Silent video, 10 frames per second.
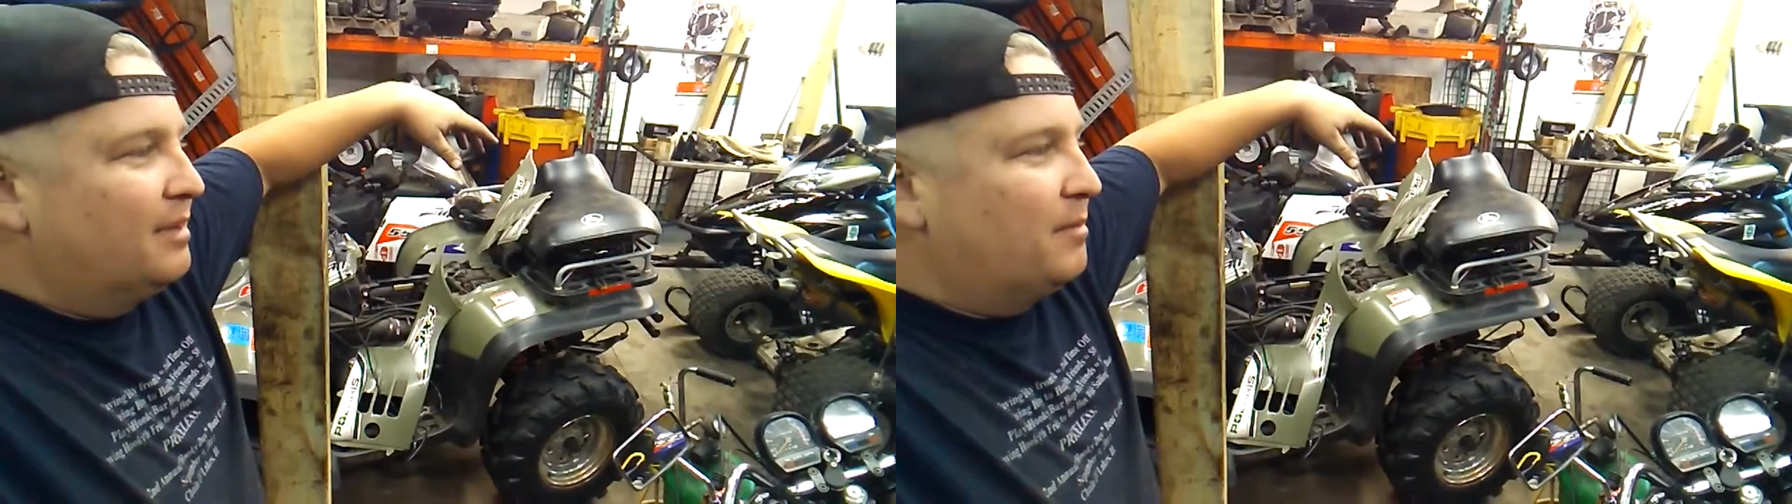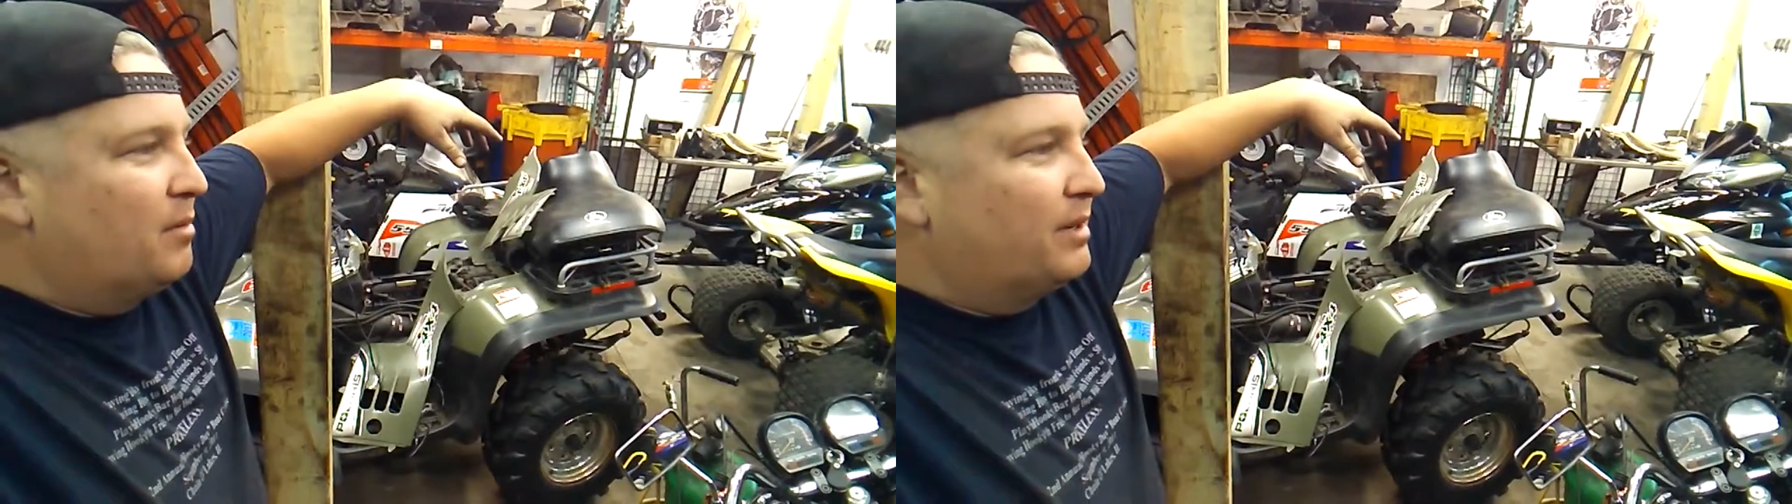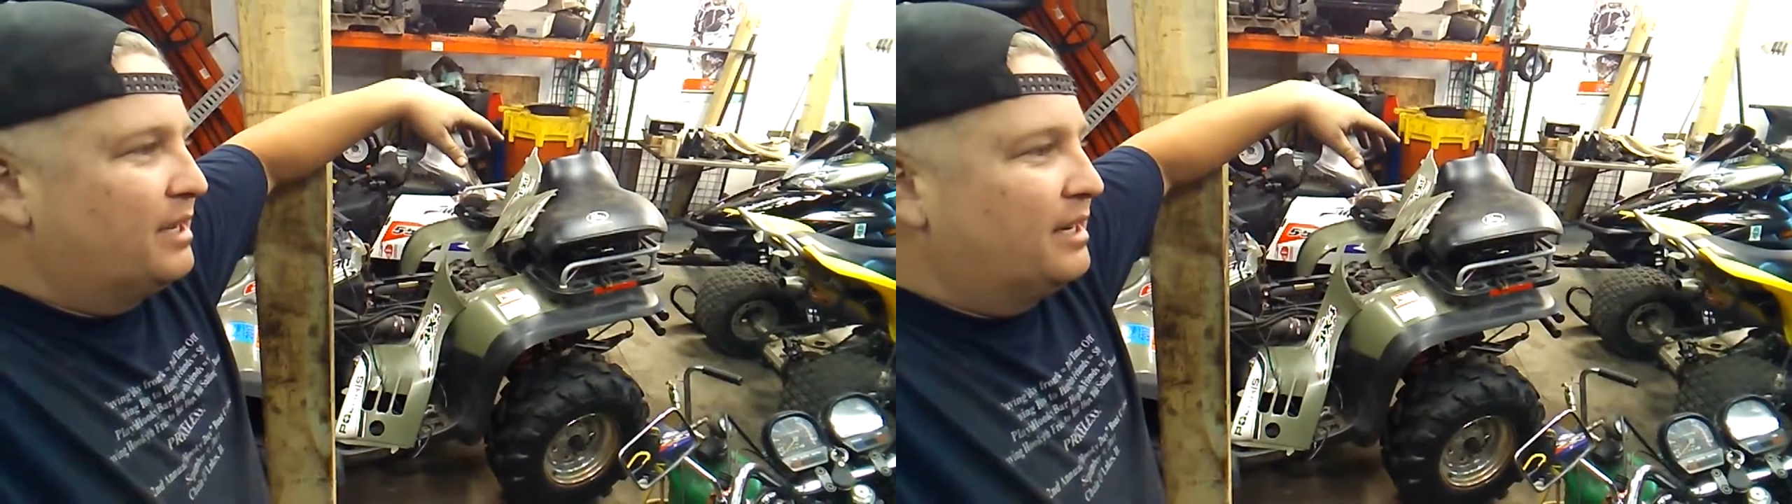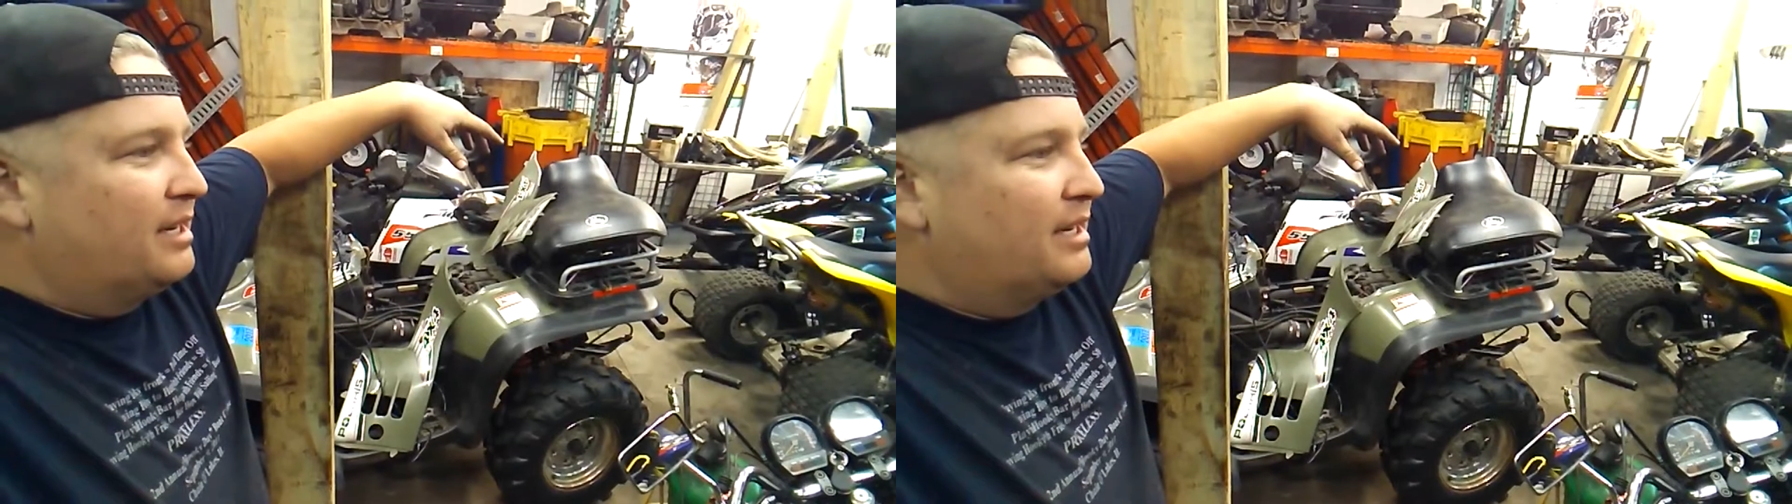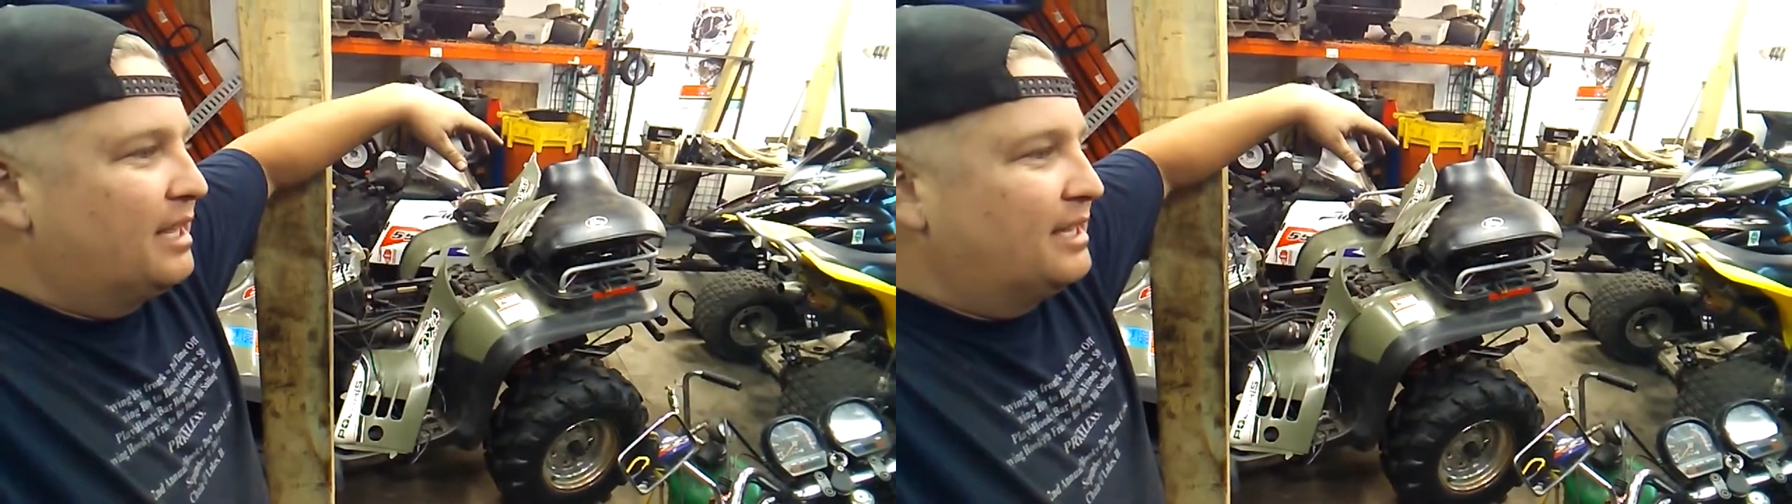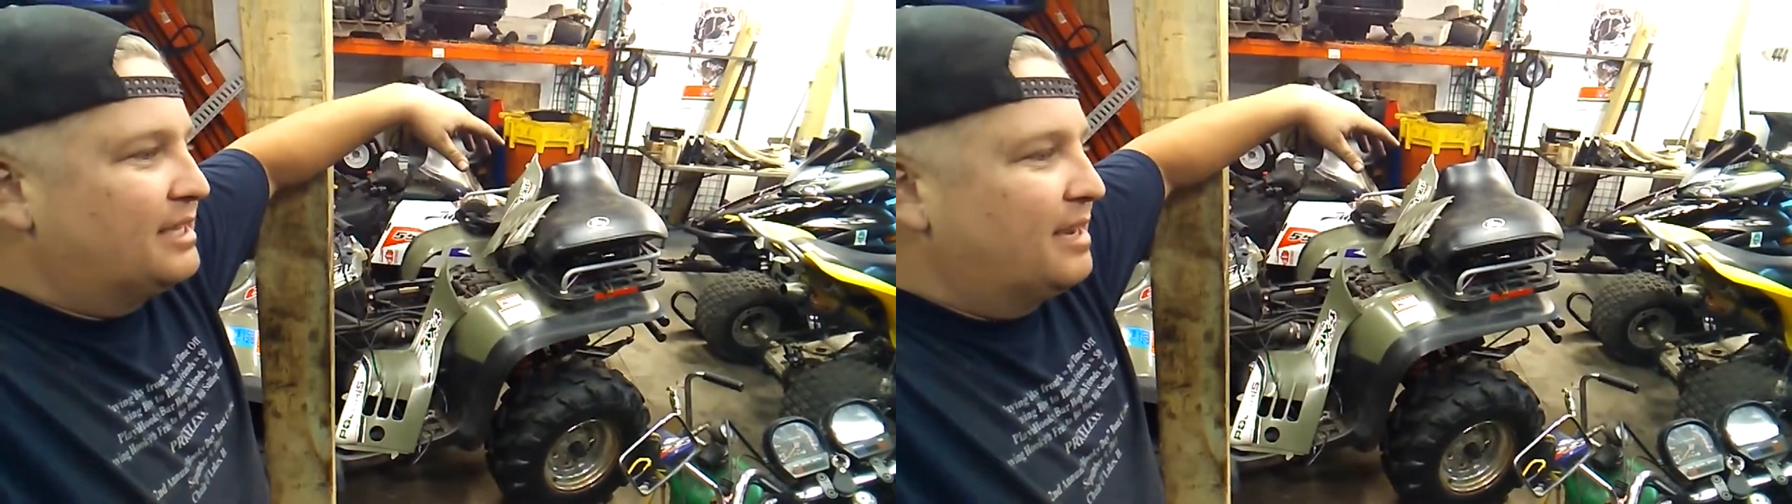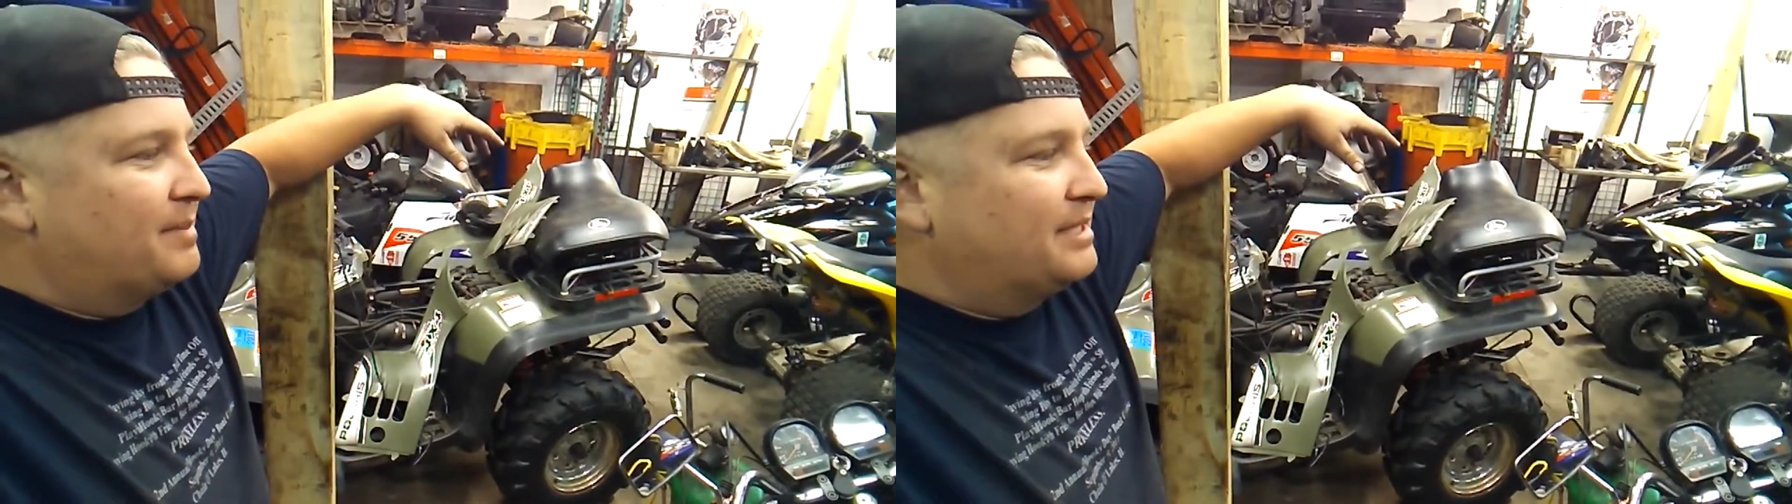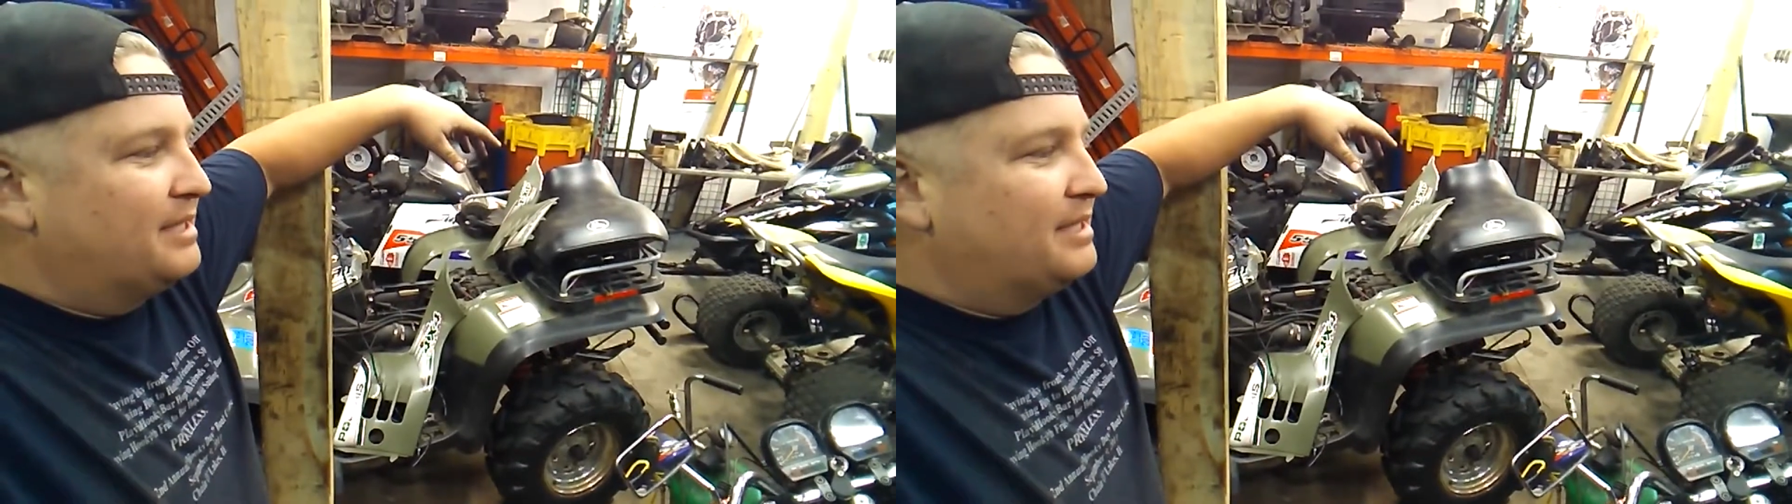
But we're getting into that type of